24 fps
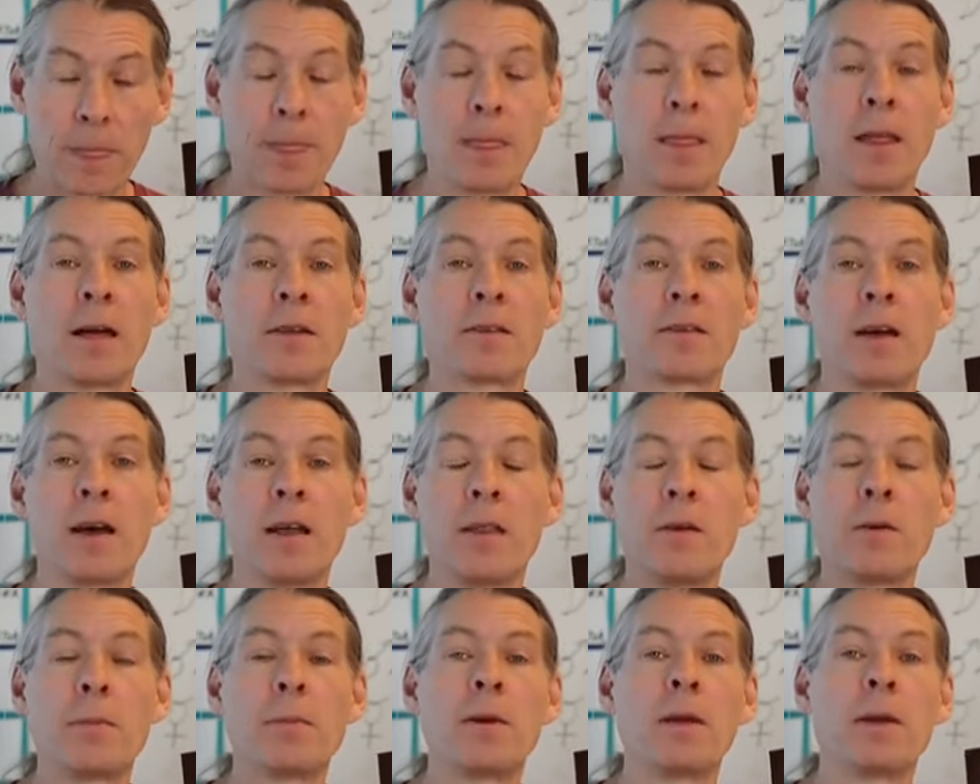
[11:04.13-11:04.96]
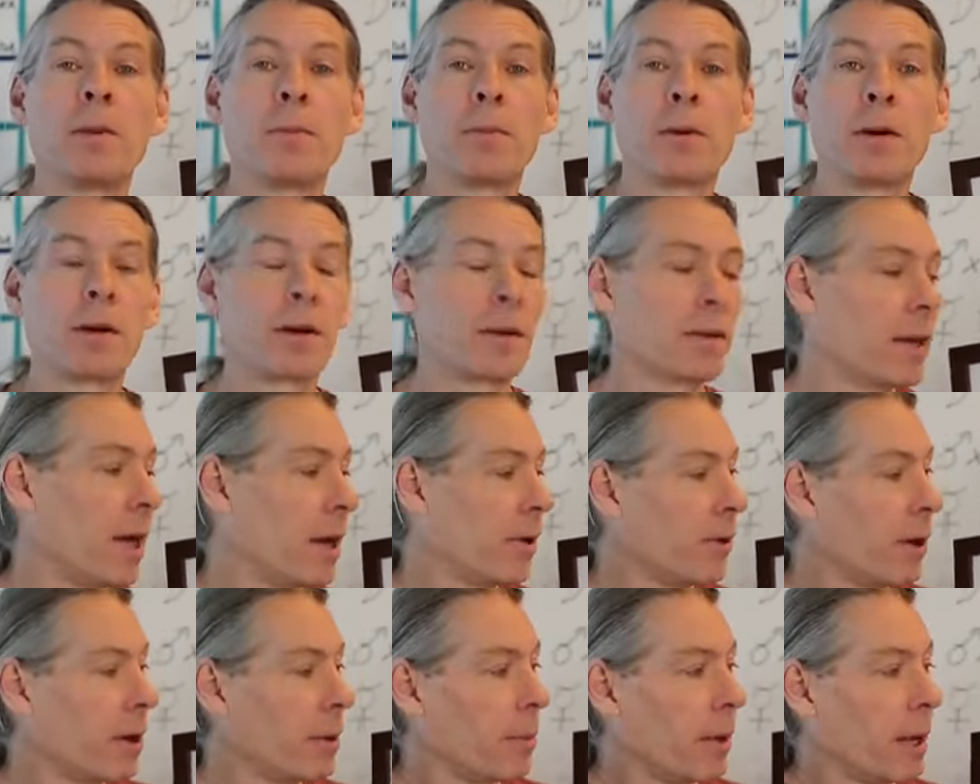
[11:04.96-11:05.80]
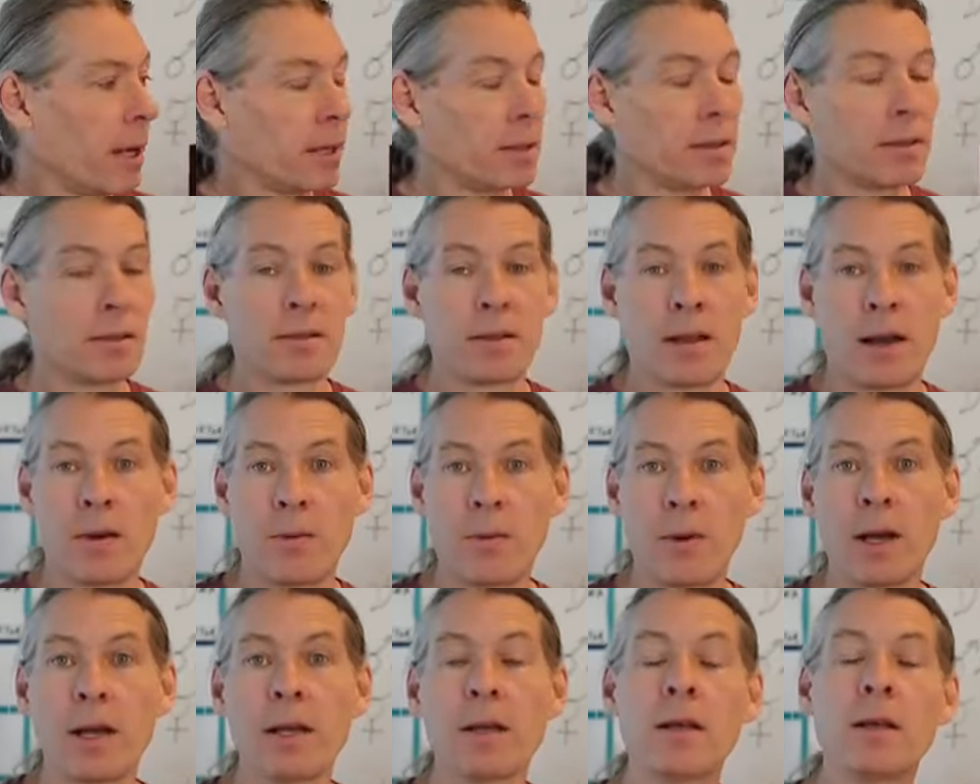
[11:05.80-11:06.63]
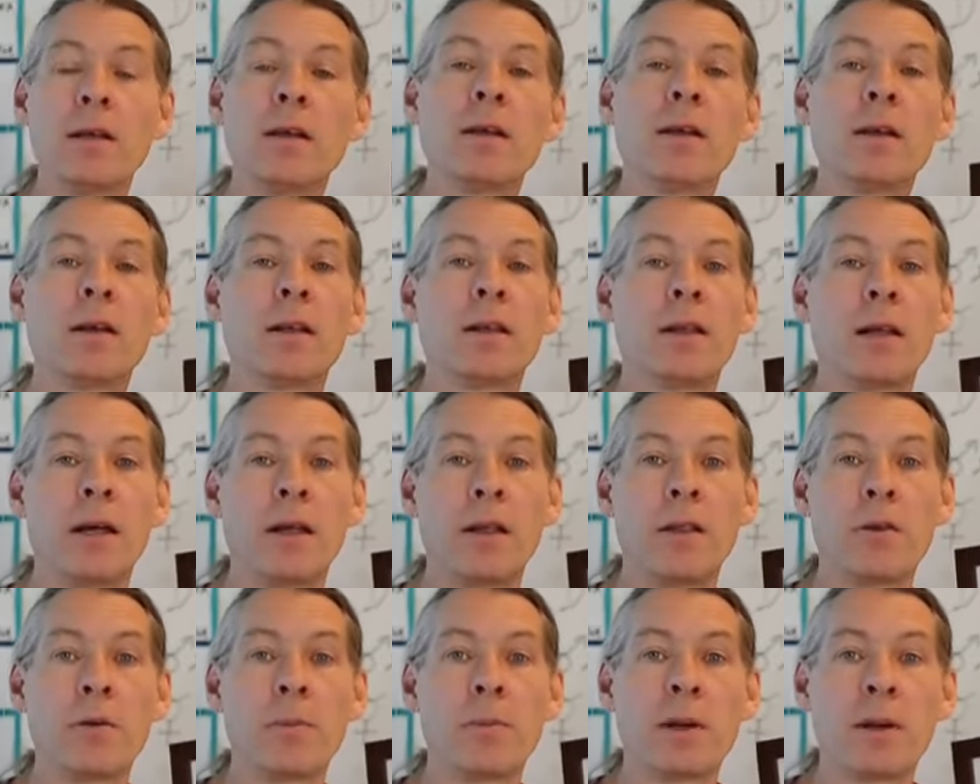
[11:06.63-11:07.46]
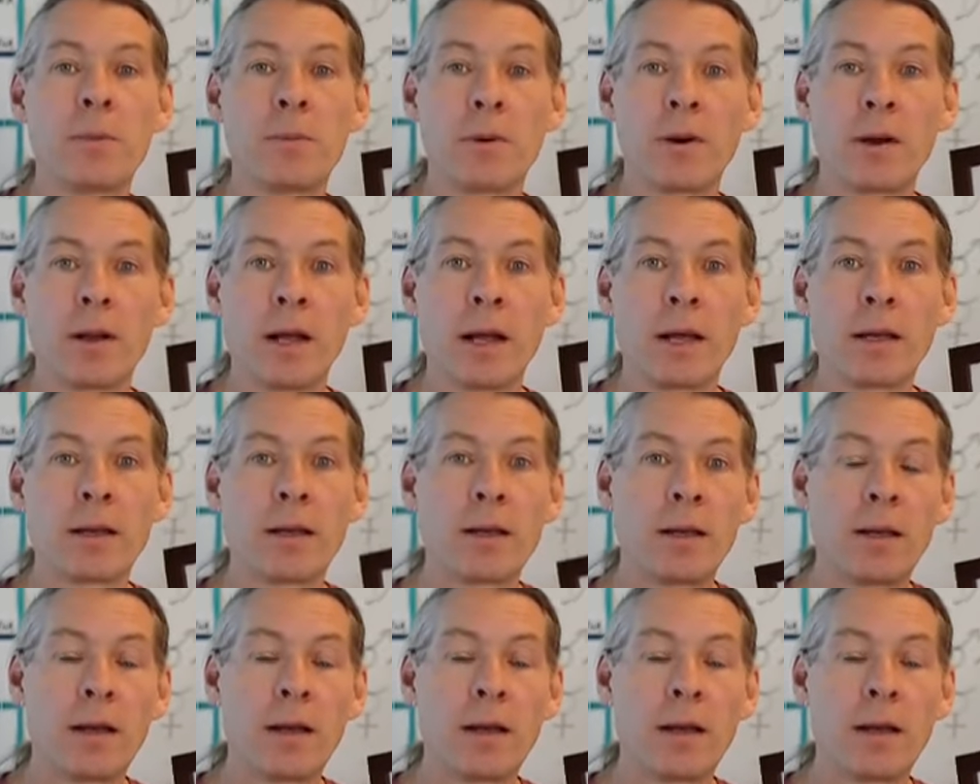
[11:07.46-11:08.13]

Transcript: Lots of other people, because I write my X's that way, a lot of other people are like,